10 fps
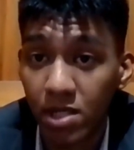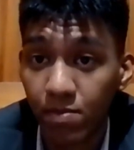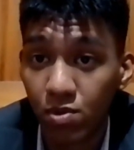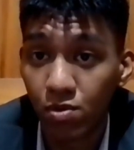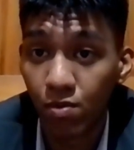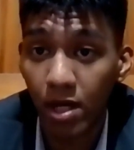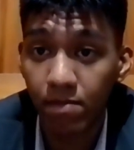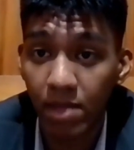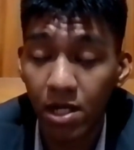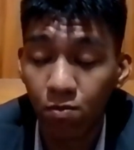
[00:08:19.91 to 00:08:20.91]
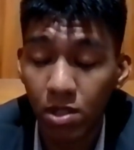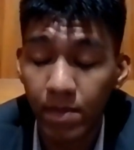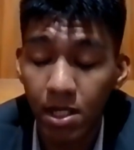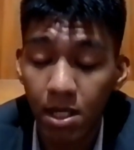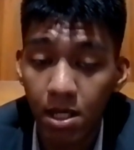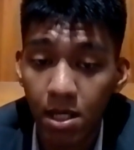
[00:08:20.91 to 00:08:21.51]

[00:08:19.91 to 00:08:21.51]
people, like men and women.